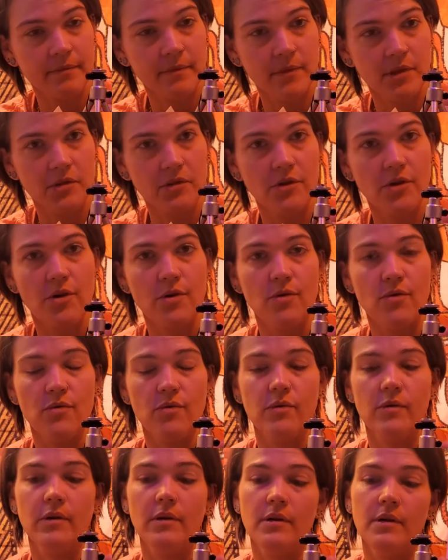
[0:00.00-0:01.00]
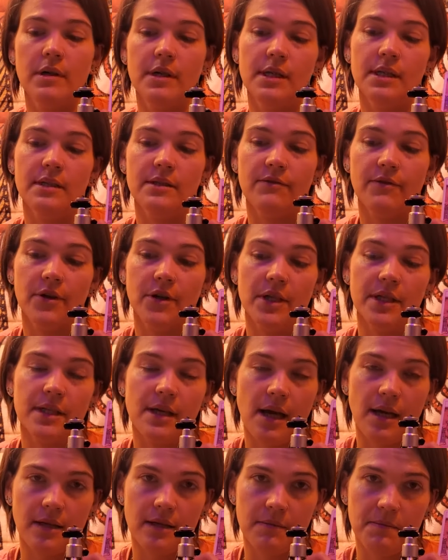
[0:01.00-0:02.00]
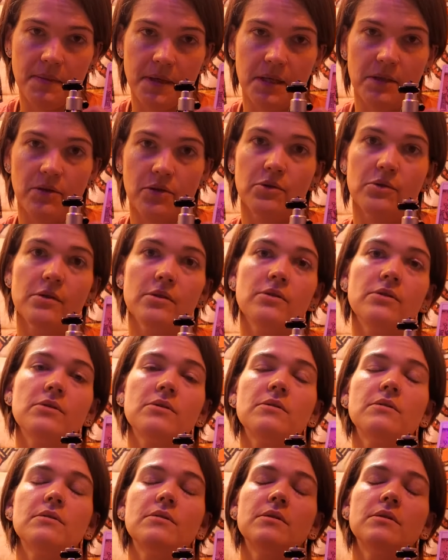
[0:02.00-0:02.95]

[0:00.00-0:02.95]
so is very tied to pentacles.